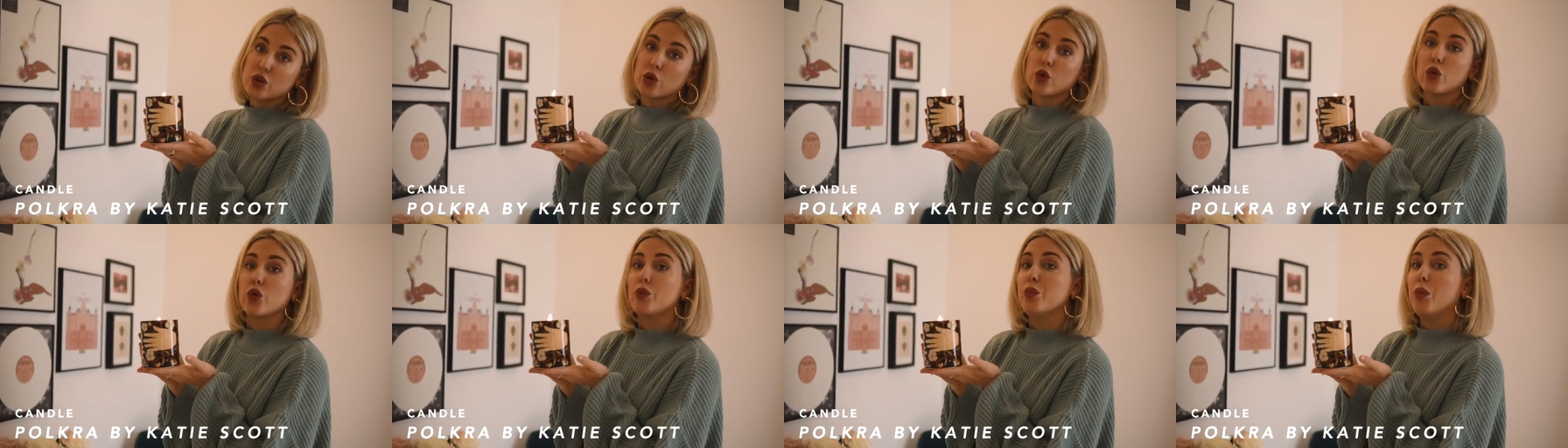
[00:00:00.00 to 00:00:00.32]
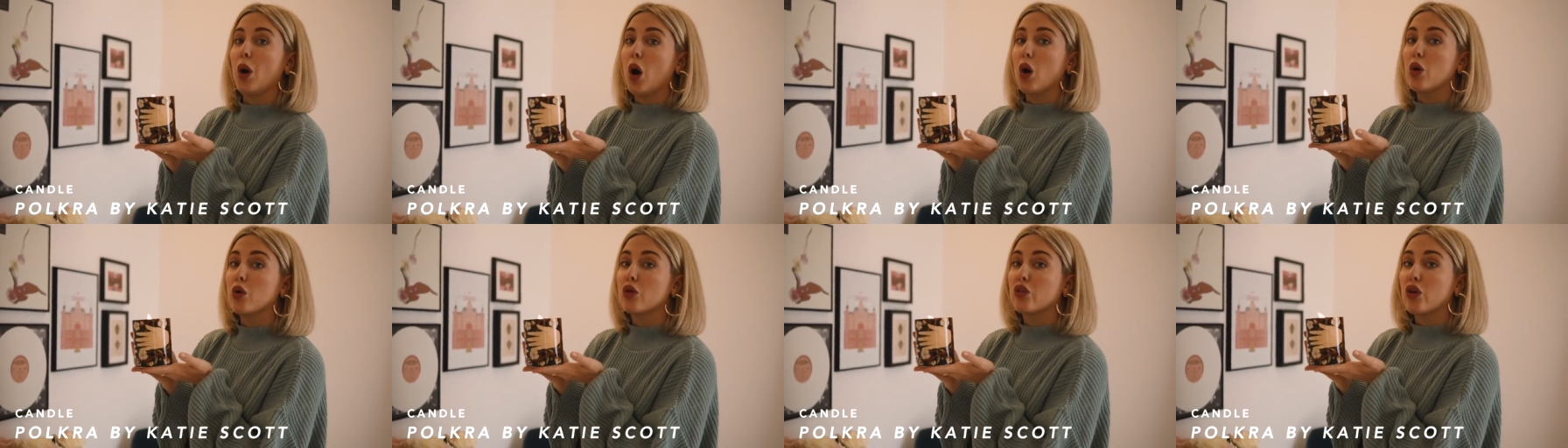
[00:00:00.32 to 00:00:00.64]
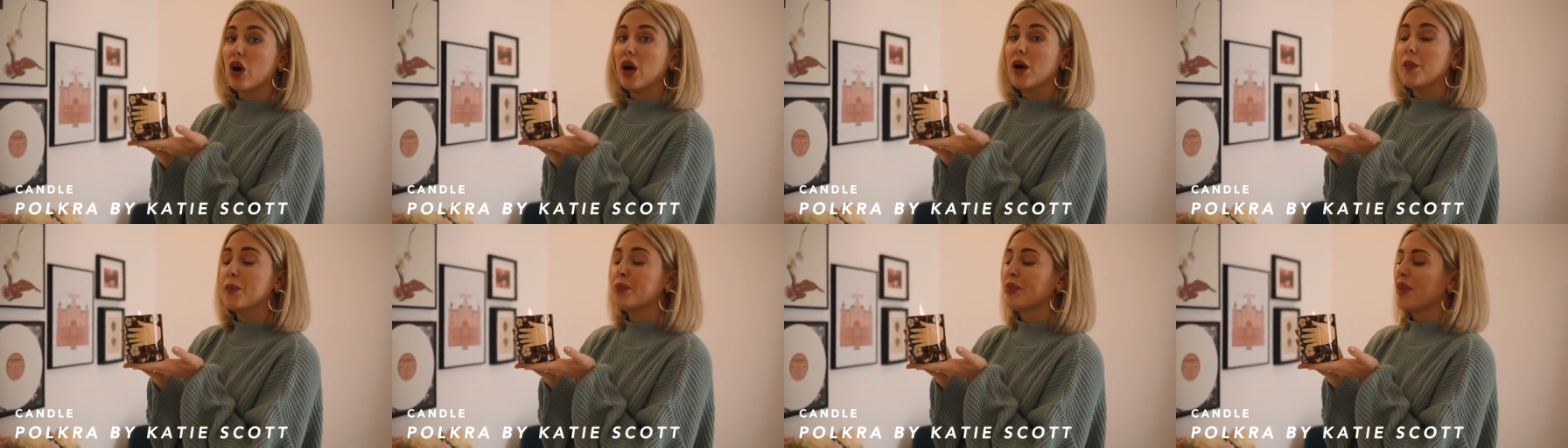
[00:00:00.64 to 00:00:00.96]
store called
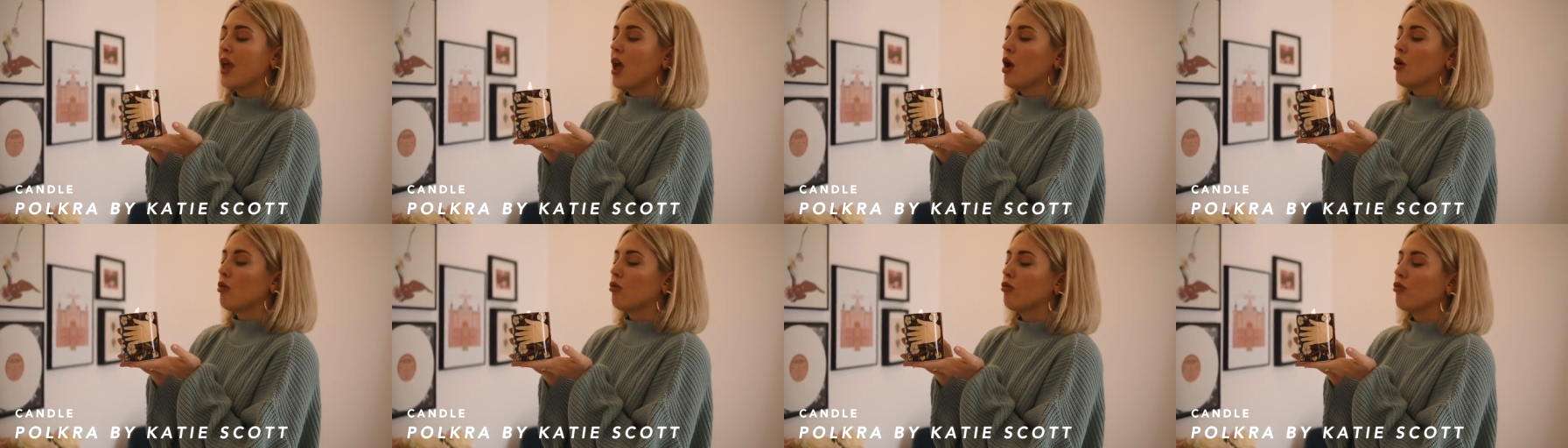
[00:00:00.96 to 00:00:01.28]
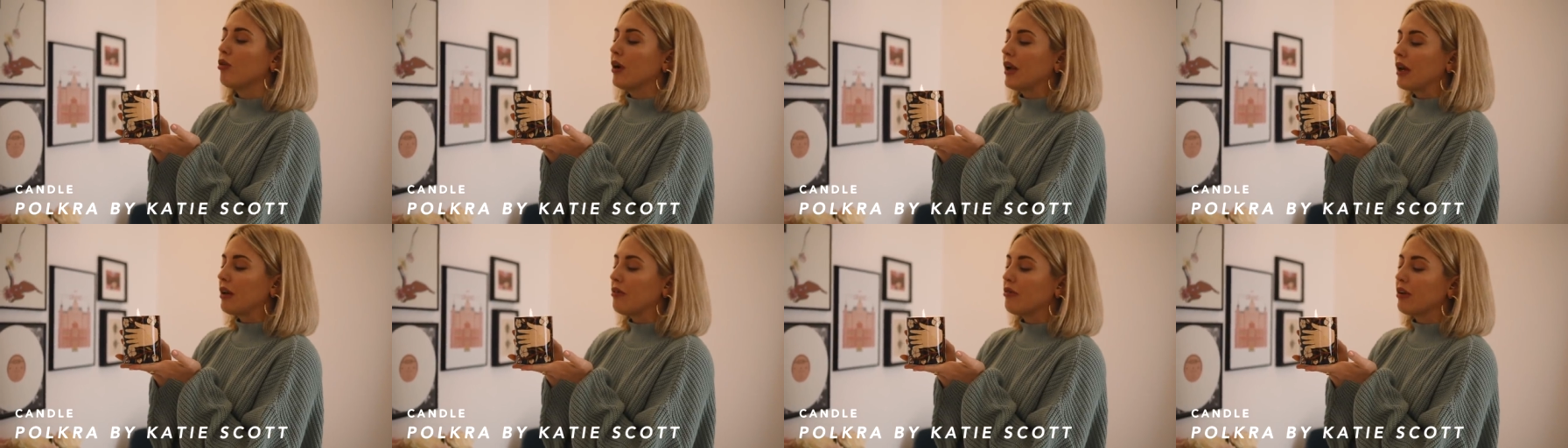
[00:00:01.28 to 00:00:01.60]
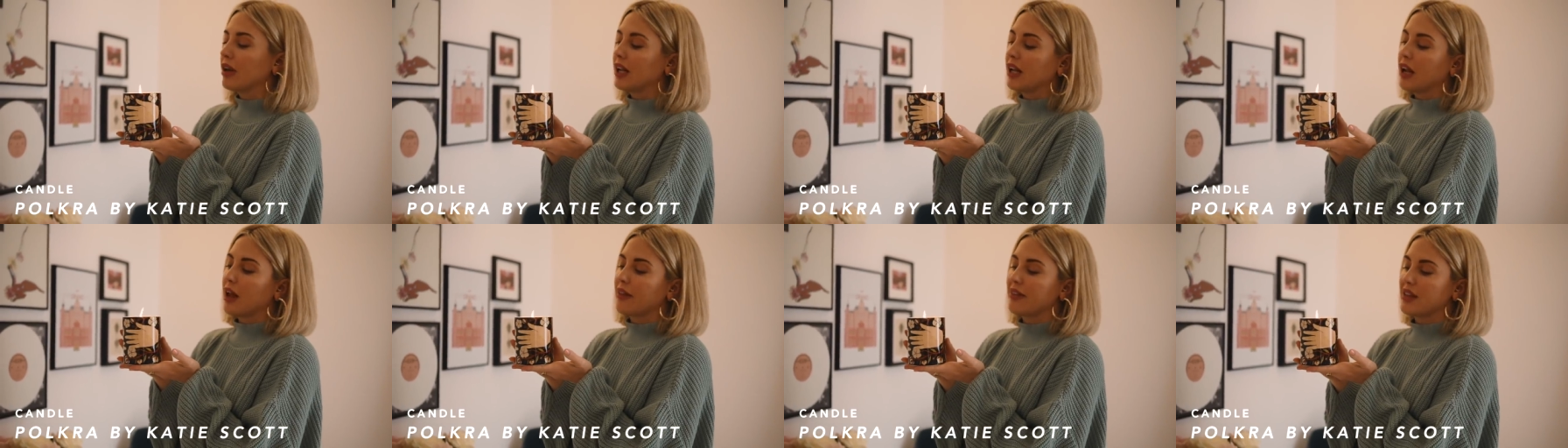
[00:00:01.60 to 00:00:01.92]
Polkra. Really,
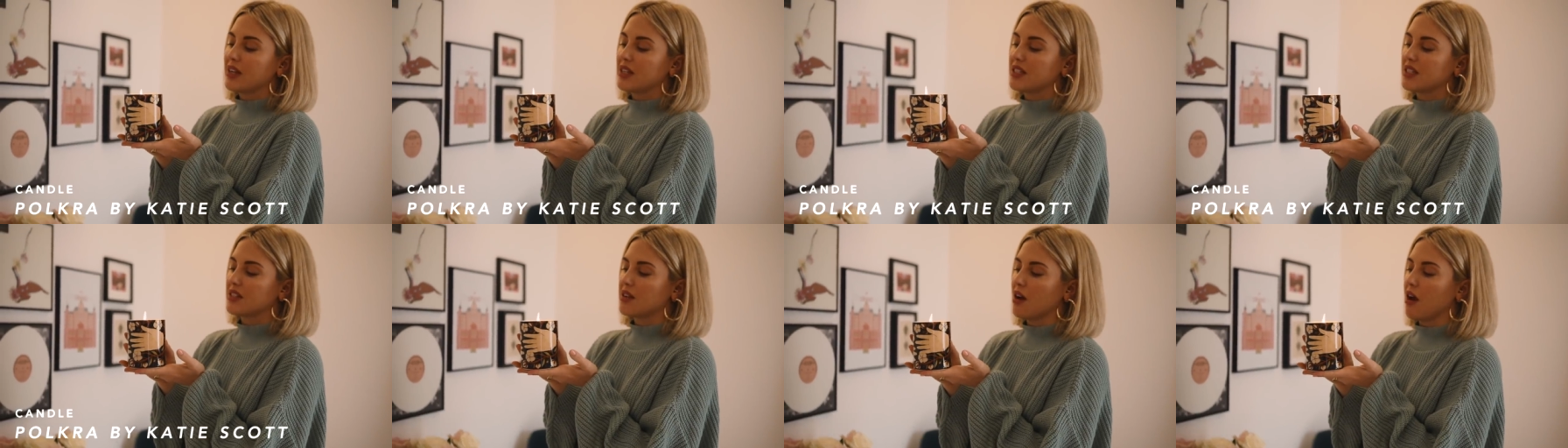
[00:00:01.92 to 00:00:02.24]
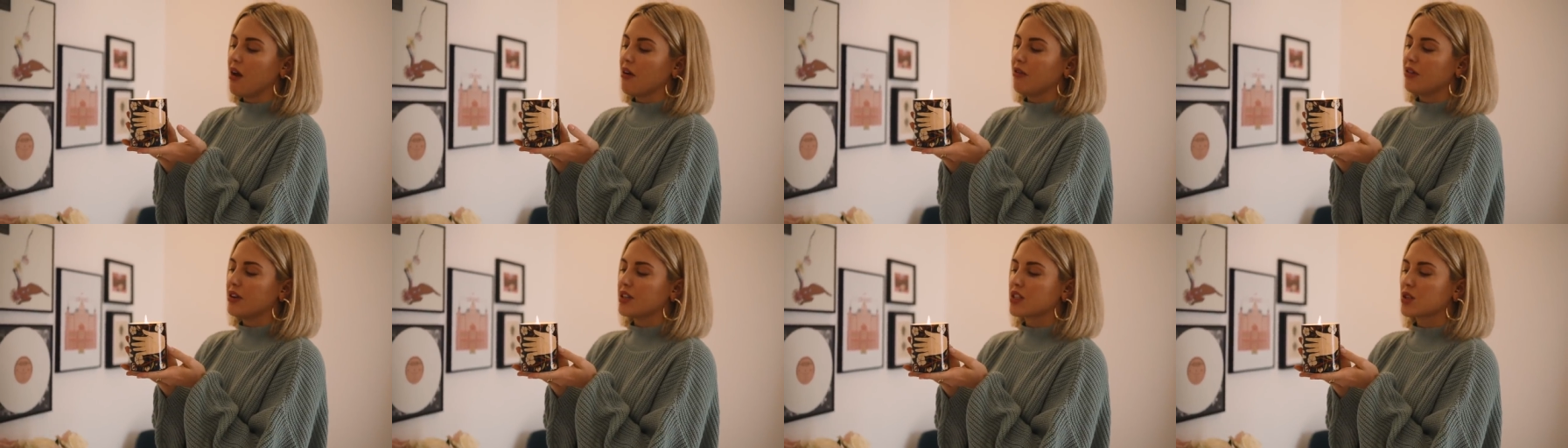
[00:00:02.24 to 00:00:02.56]
really like their stuff.